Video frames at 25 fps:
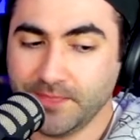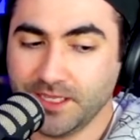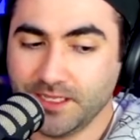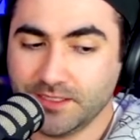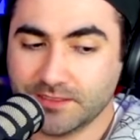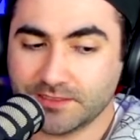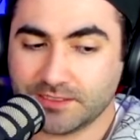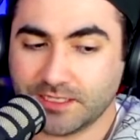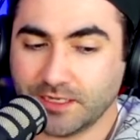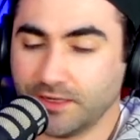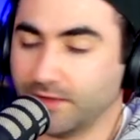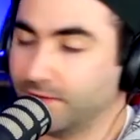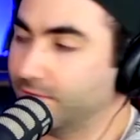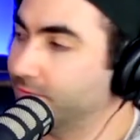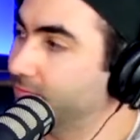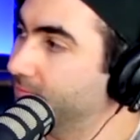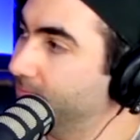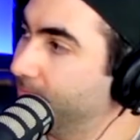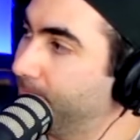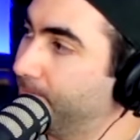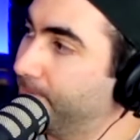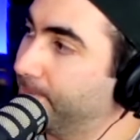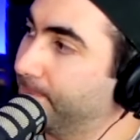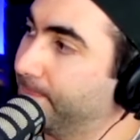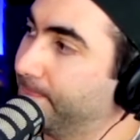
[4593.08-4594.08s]
So you can go
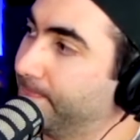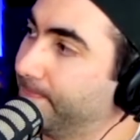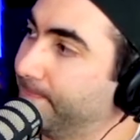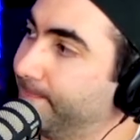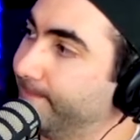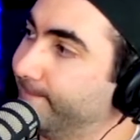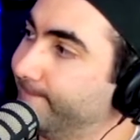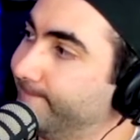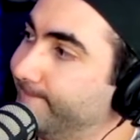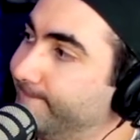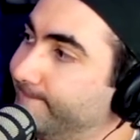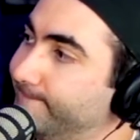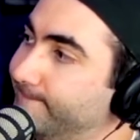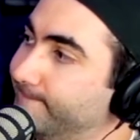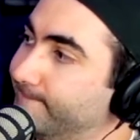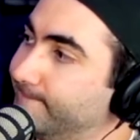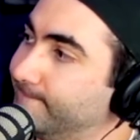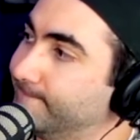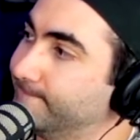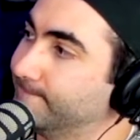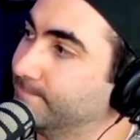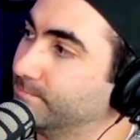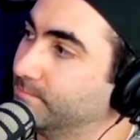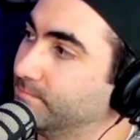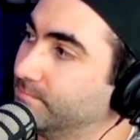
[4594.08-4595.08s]
spend
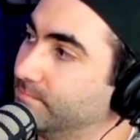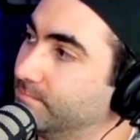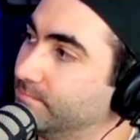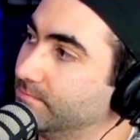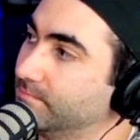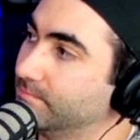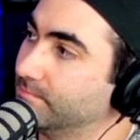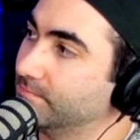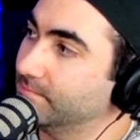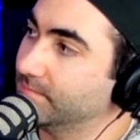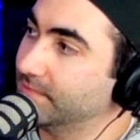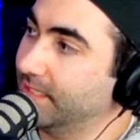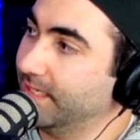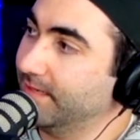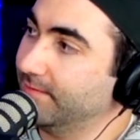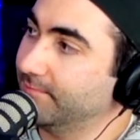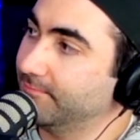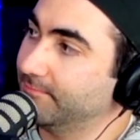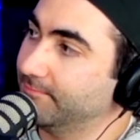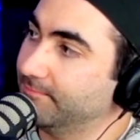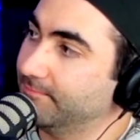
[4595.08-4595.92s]
$1,000 there and